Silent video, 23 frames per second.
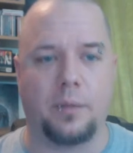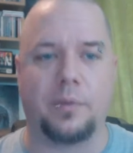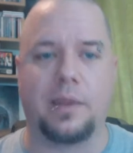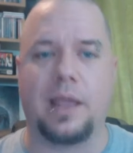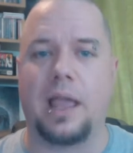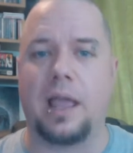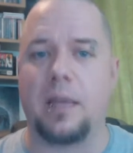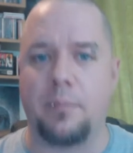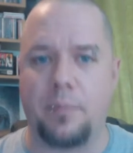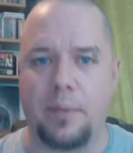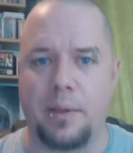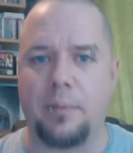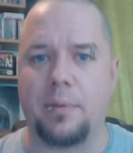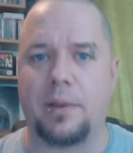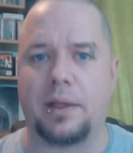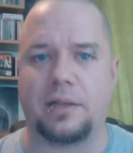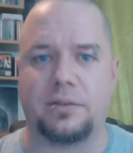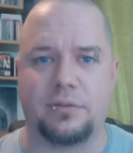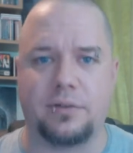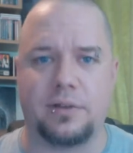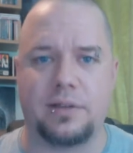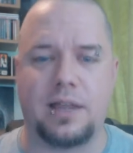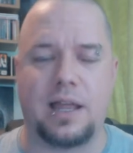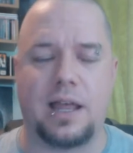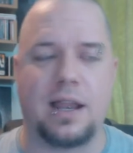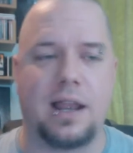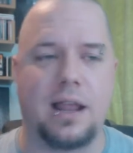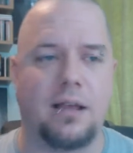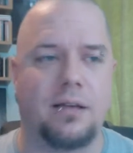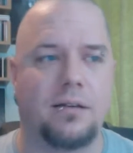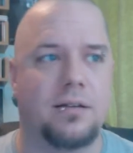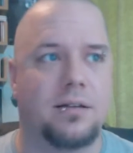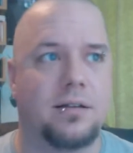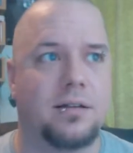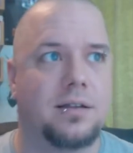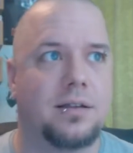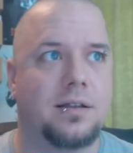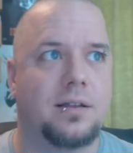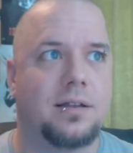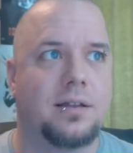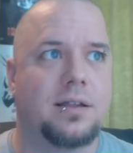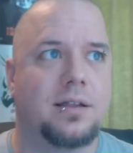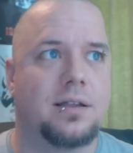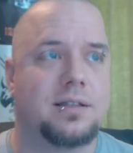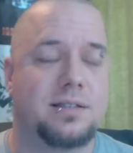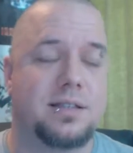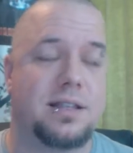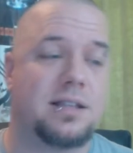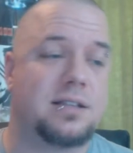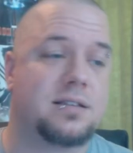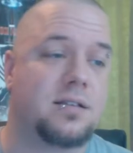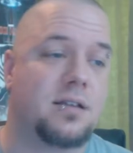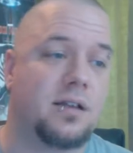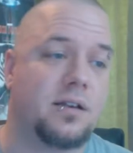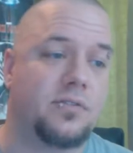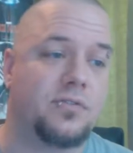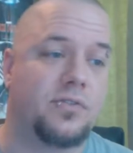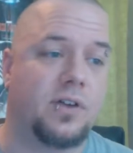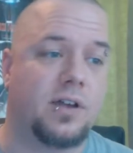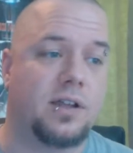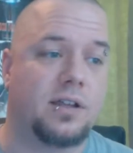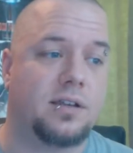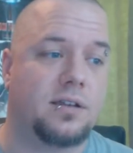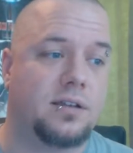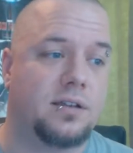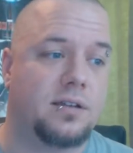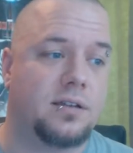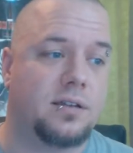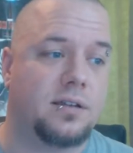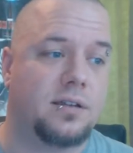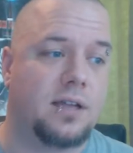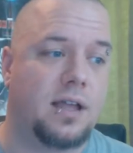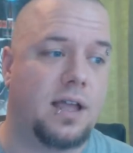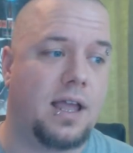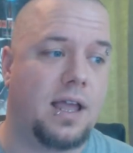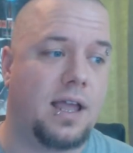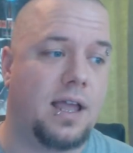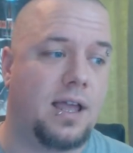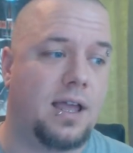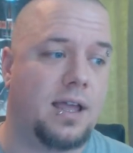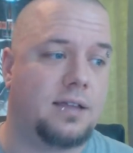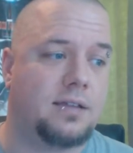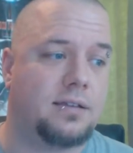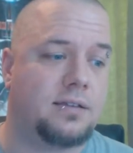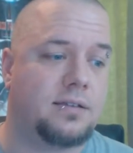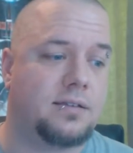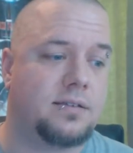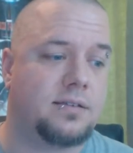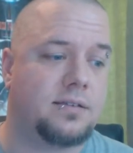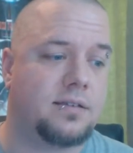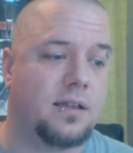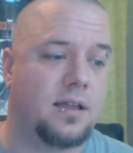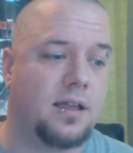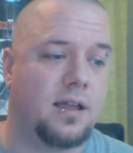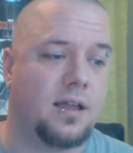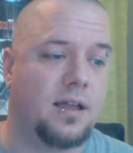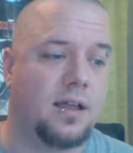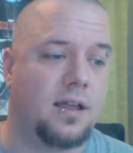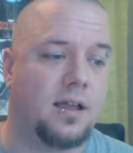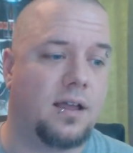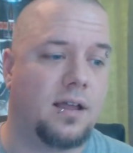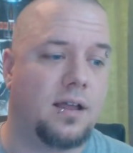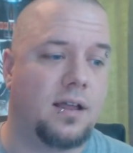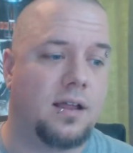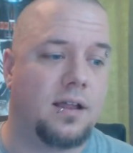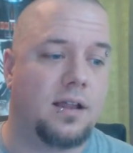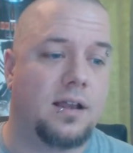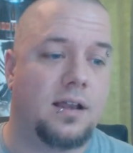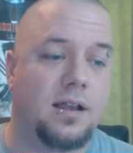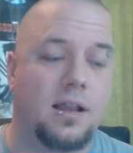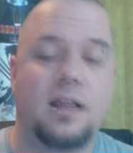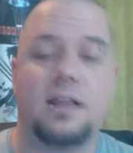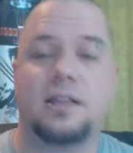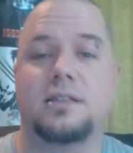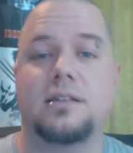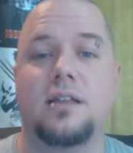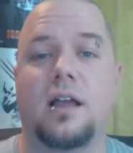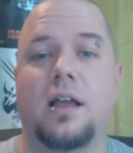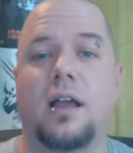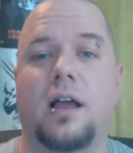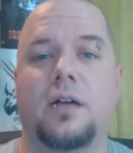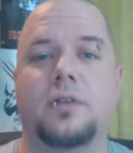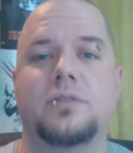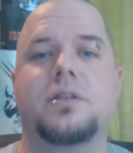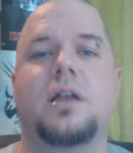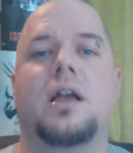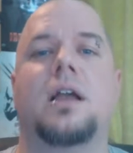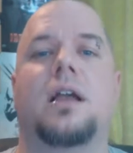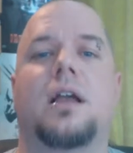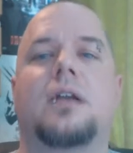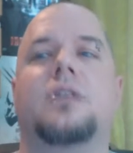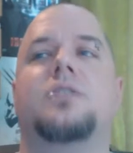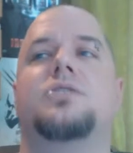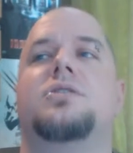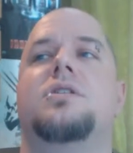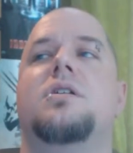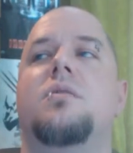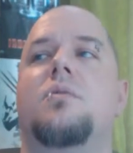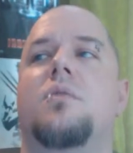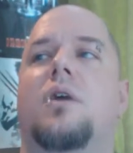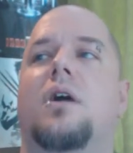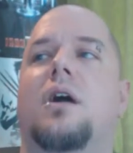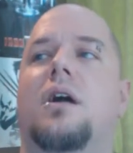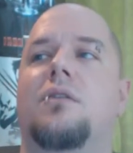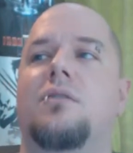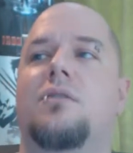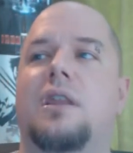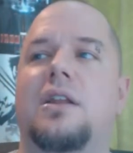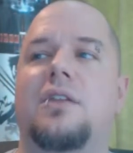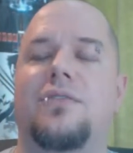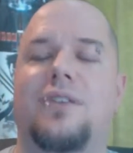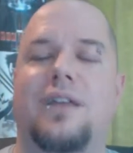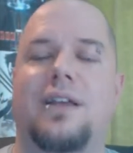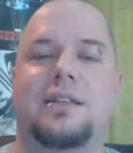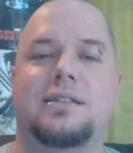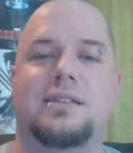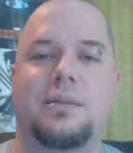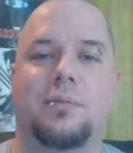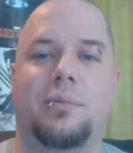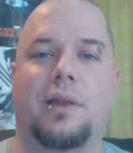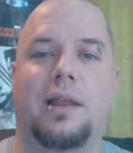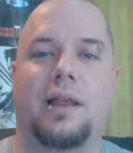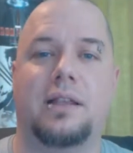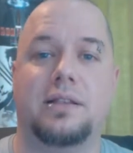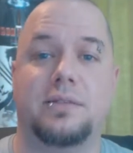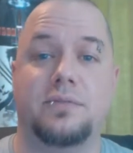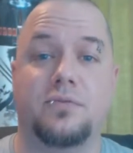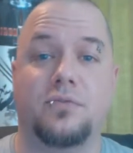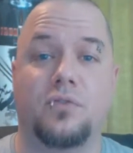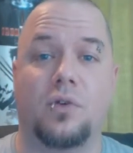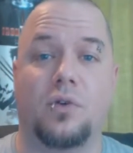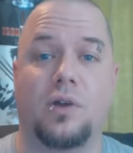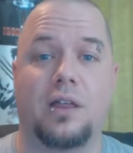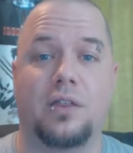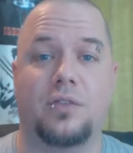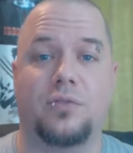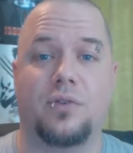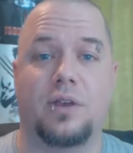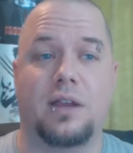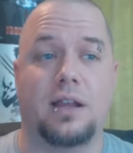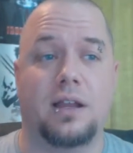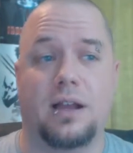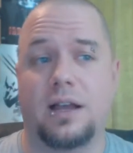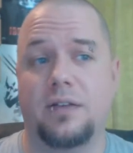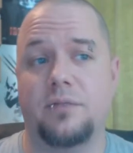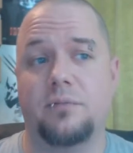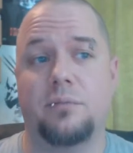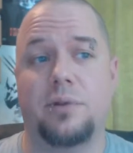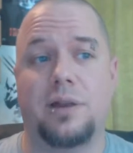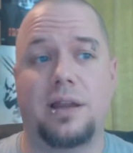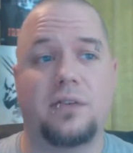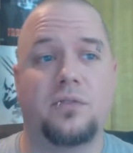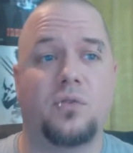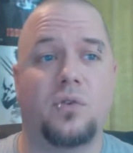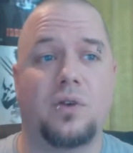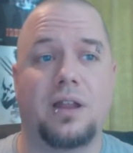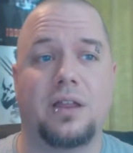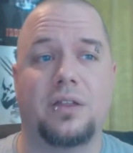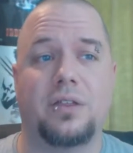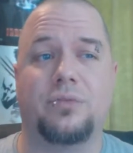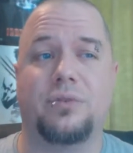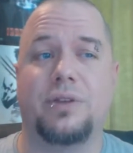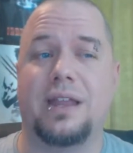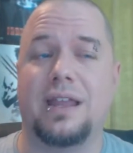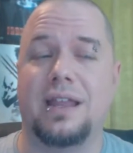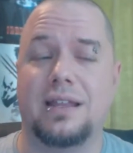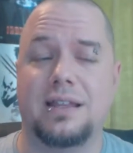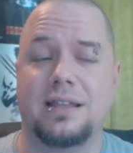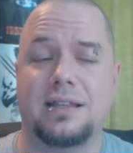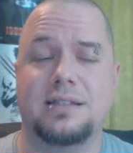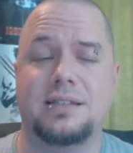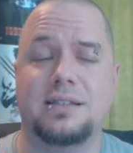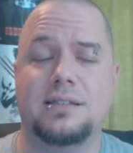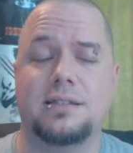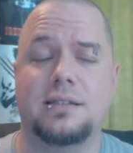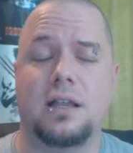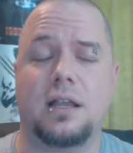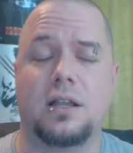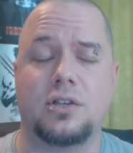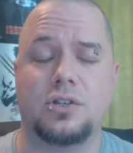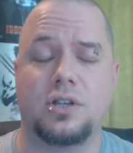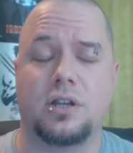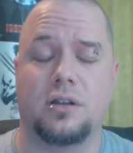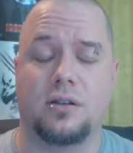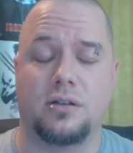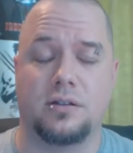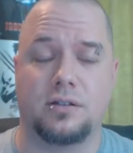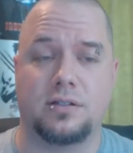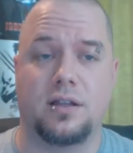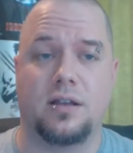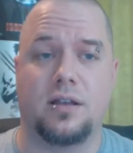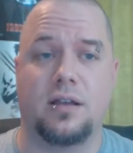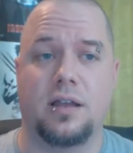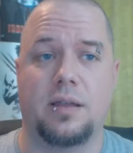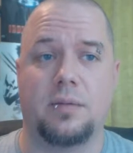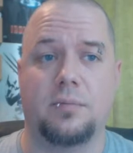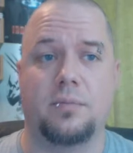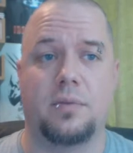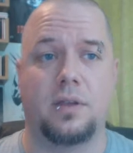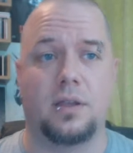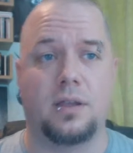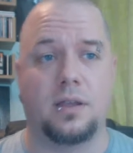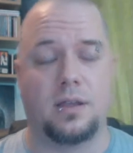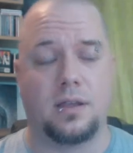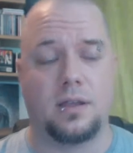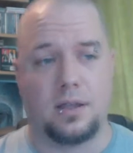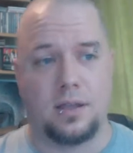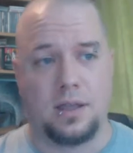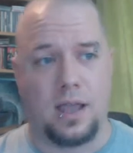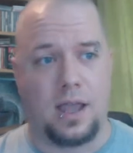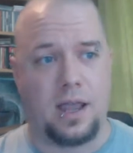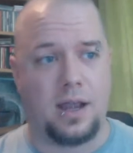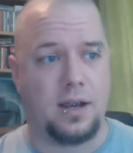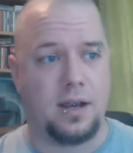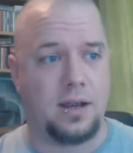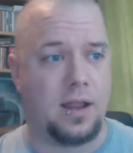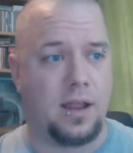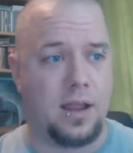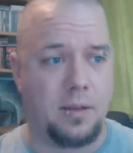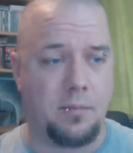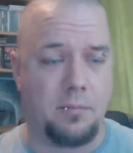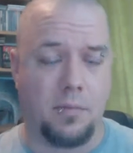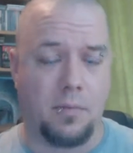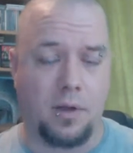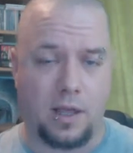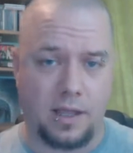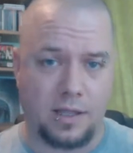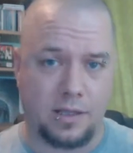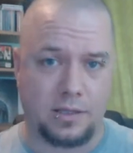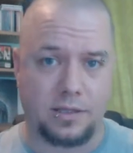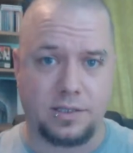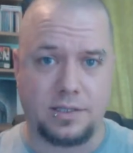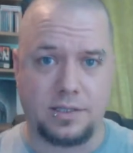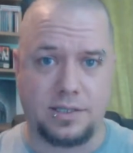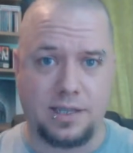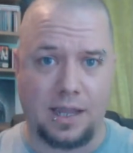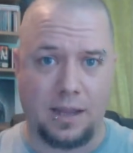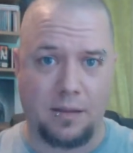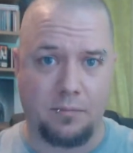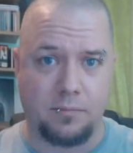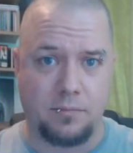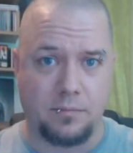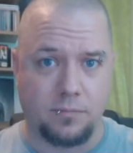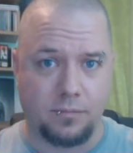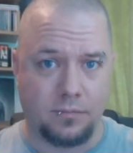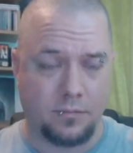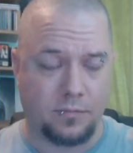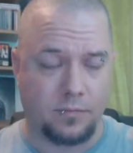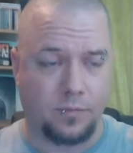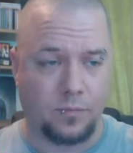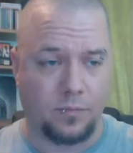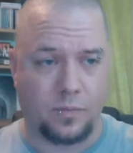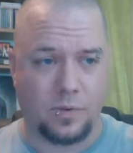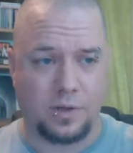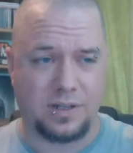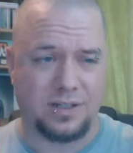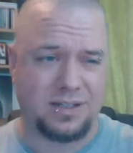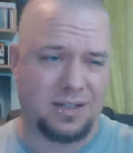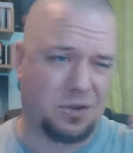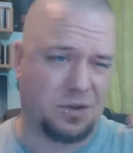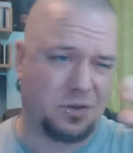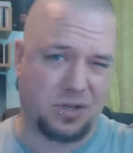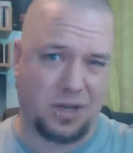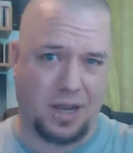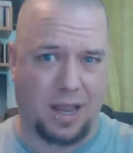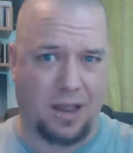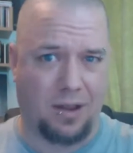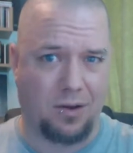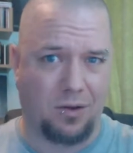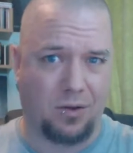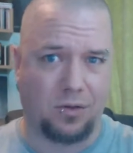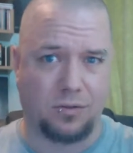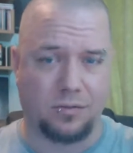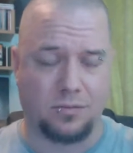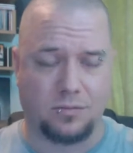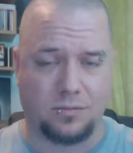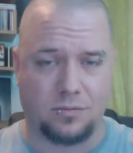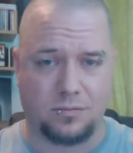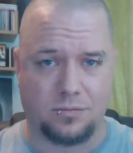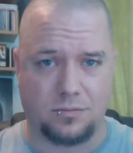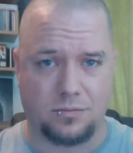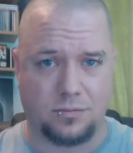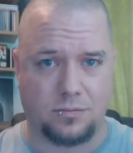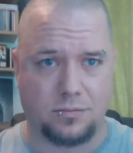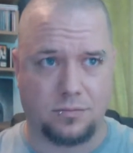I'm getting a bit better at that now. So that's kind of fun. And last night I was like, do you know what? I really fancy playing some Fallout 3. I haven't played Fallout 3 in such a long time. And in my Steam, it tells you how long